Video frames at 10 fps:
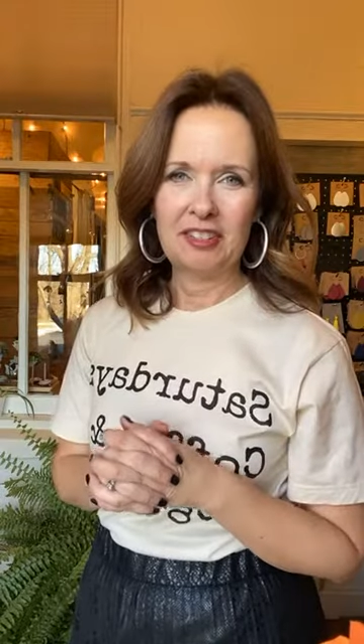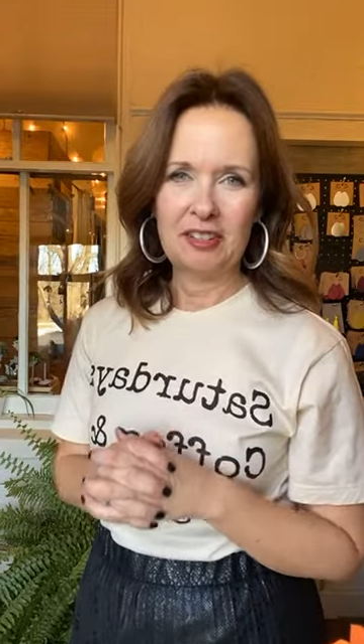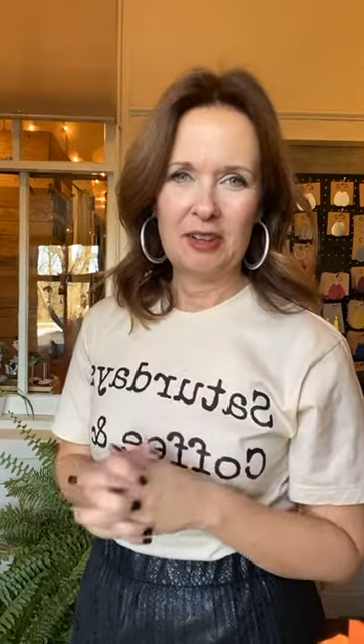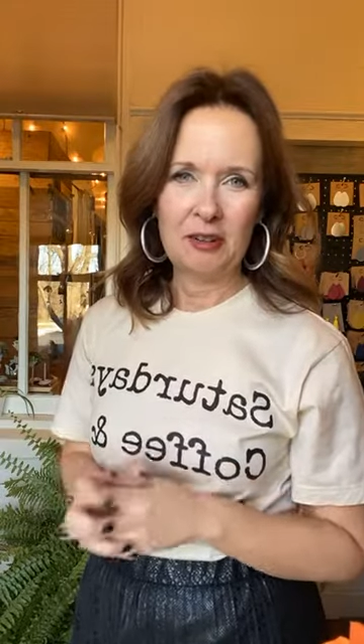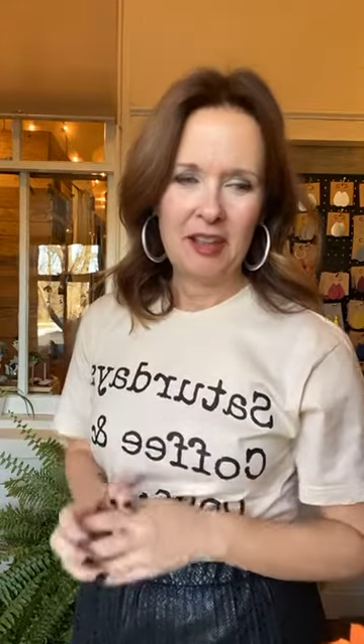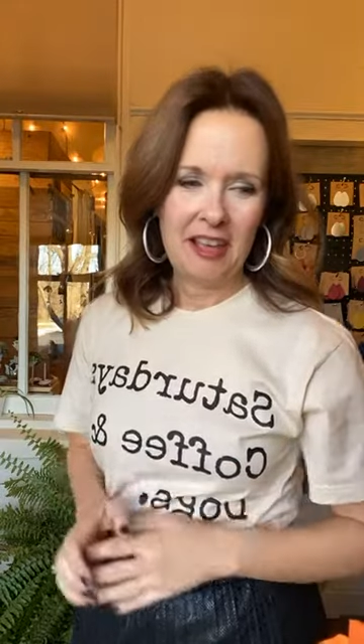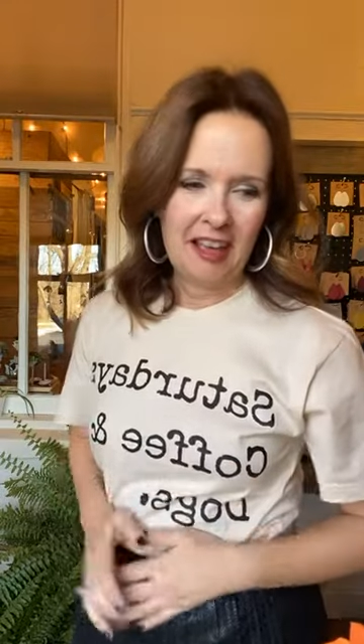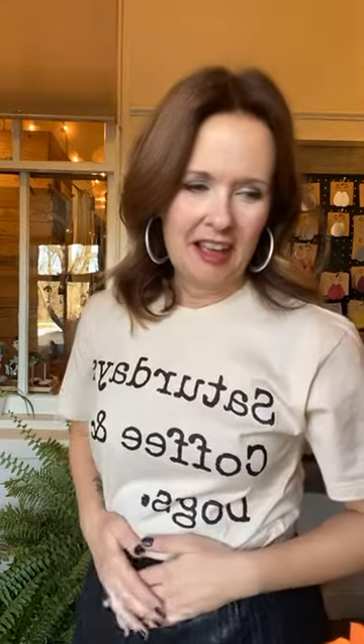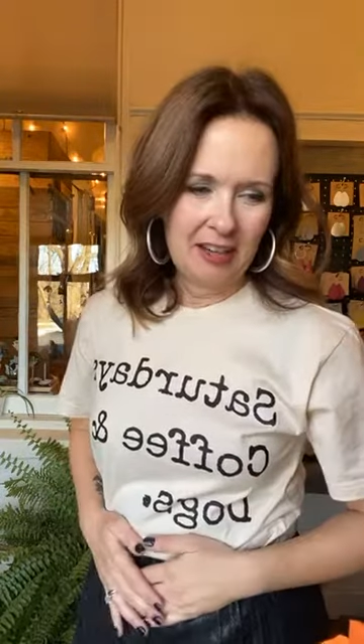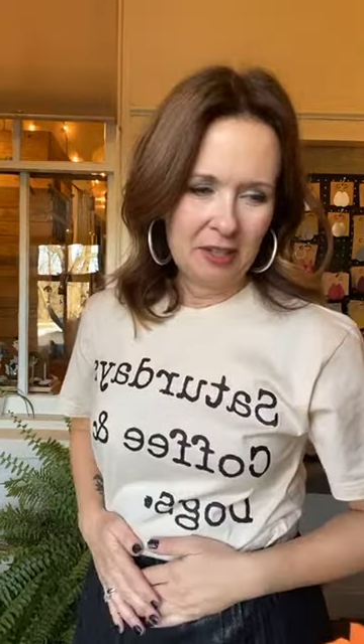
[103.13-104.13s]
So
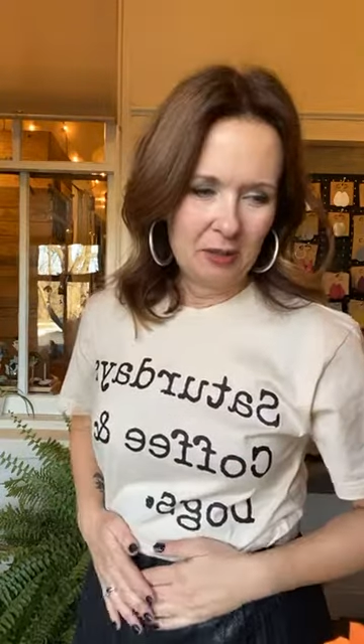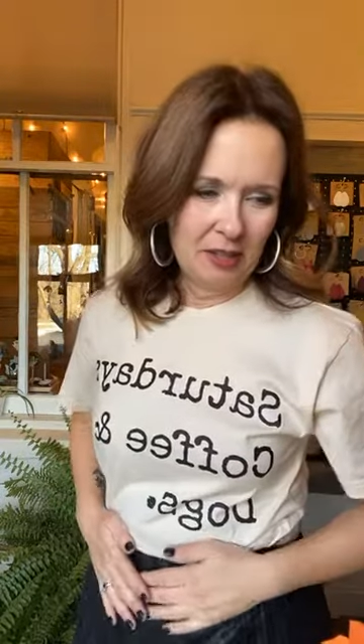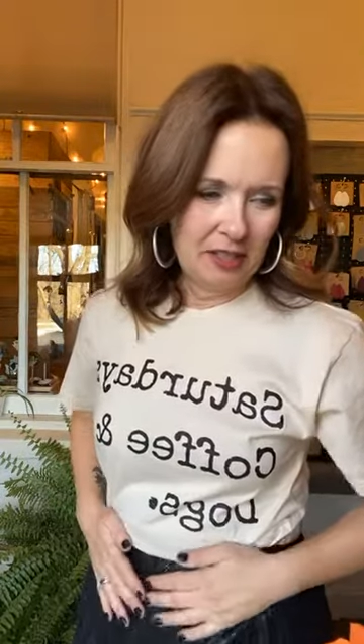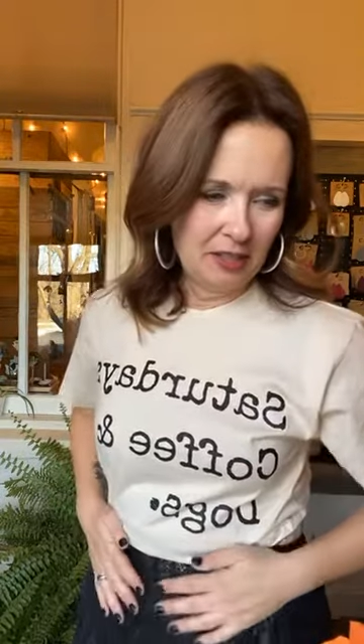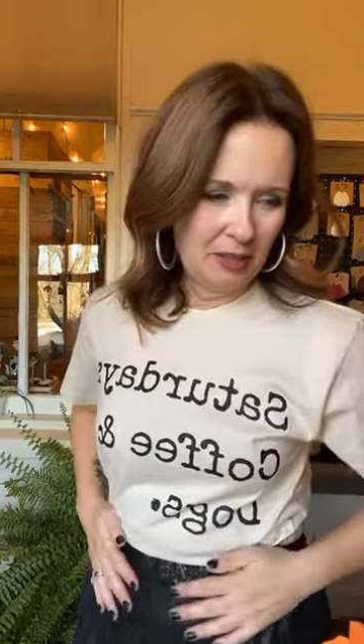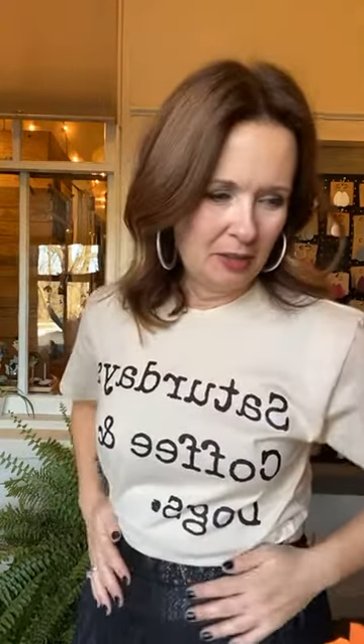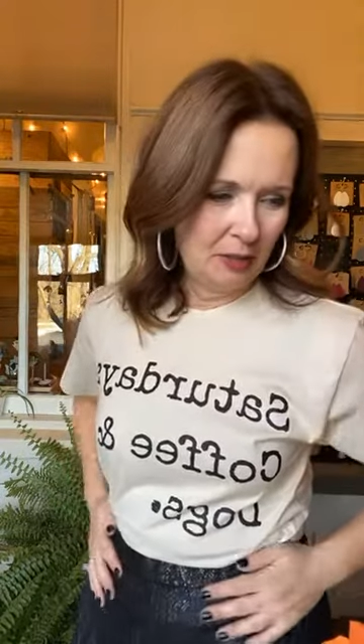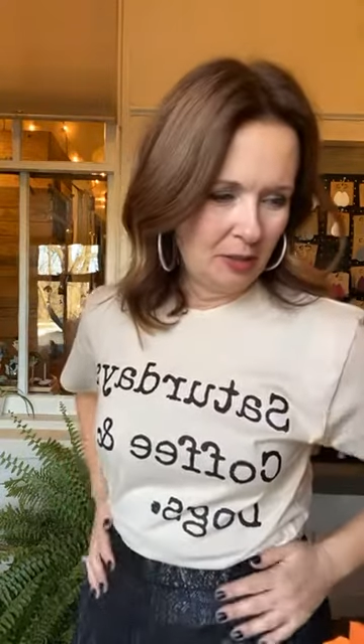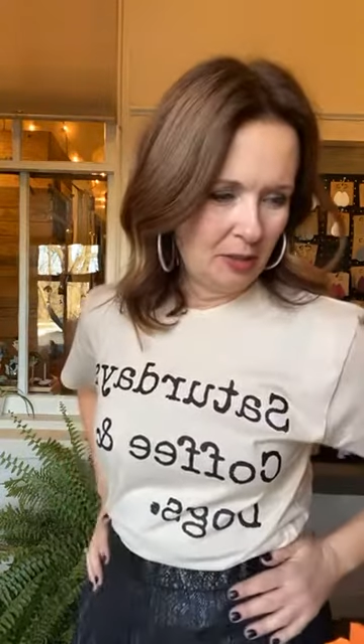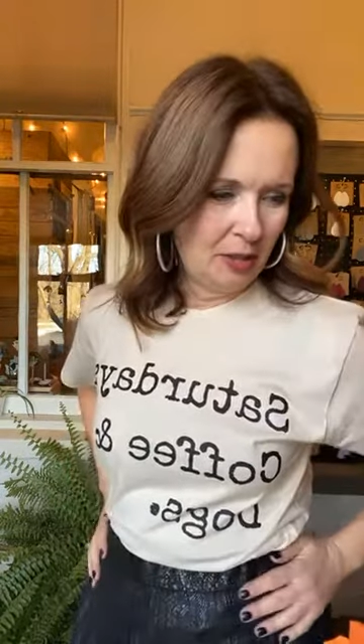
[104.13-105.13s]
I just wanted
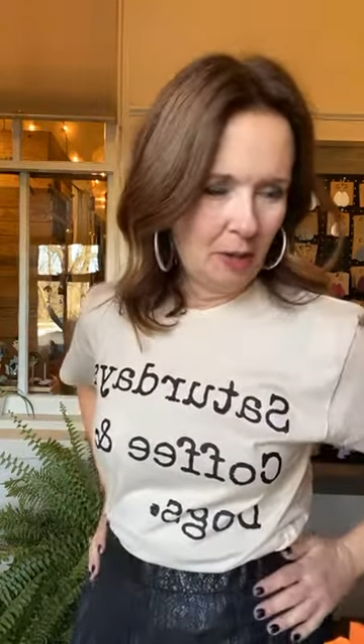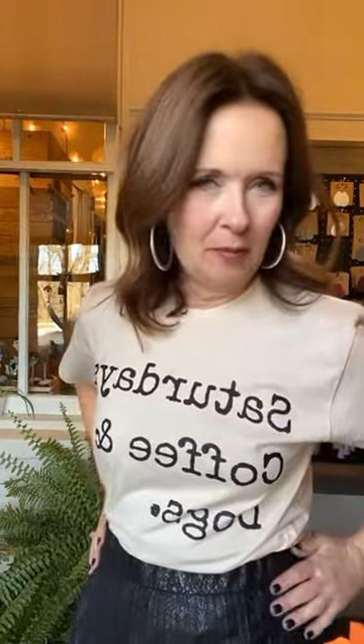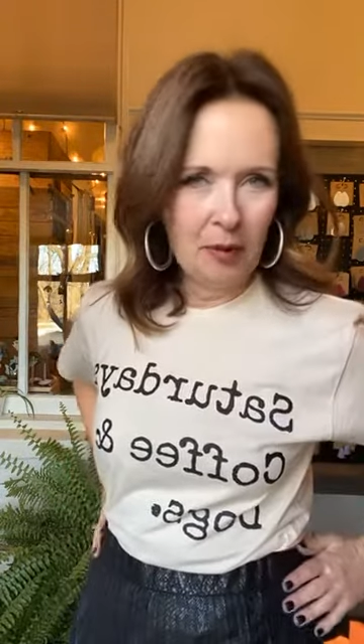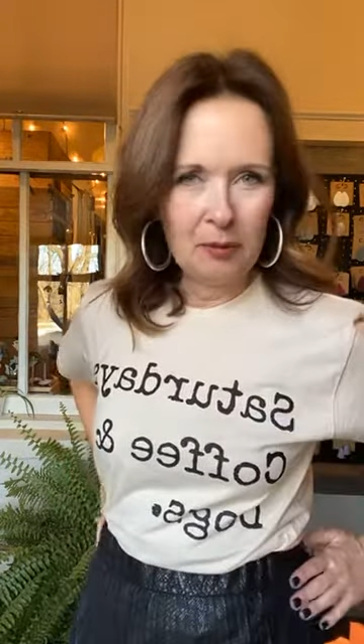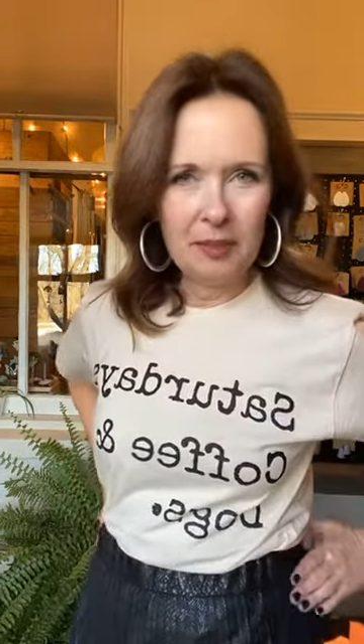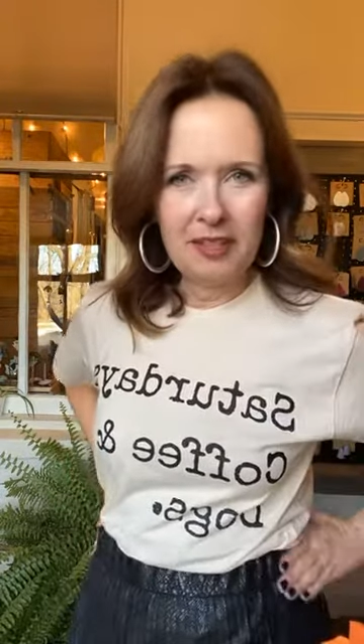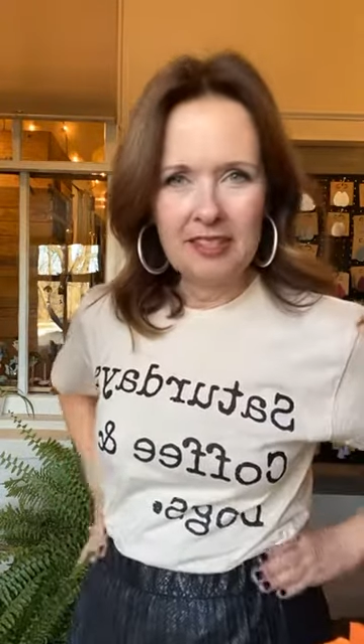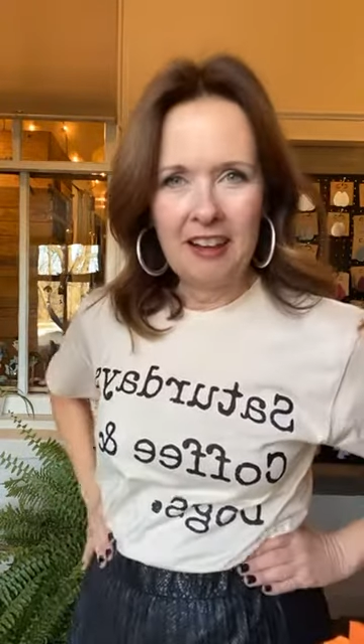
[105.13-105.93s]
to jump on with this